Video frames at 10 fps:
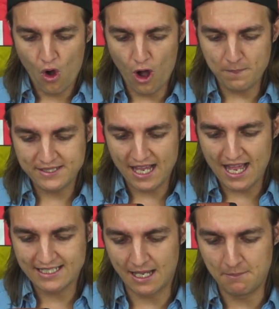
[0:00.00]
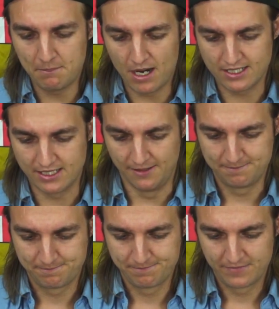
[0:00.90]
Hopsa Hassan Barca.
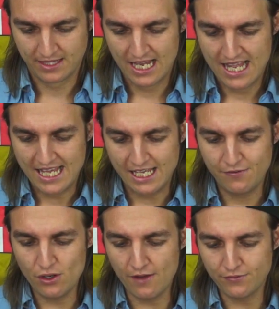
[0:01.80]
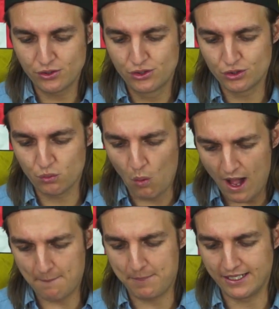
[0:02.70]
If you have to choose
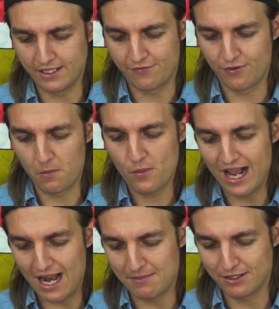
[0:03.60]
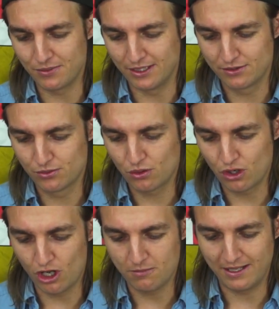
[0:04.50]
one player from Real Madrid to
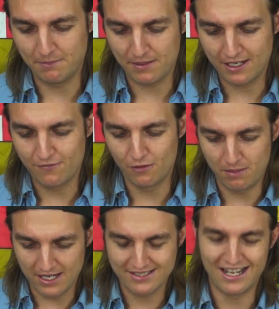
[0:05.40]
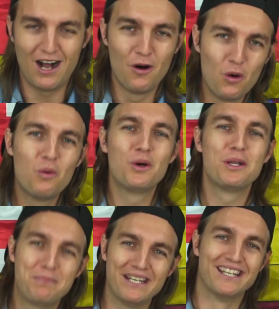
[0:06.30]
come and play for Barca, who would
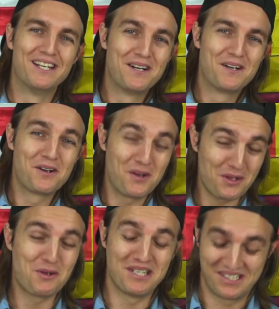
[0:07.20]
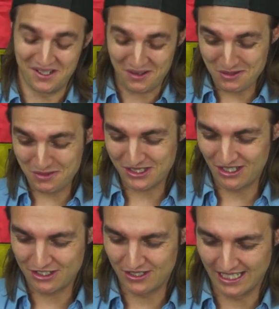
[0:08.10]
it be? Good question,
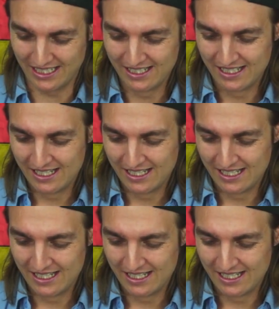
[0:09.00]
actually.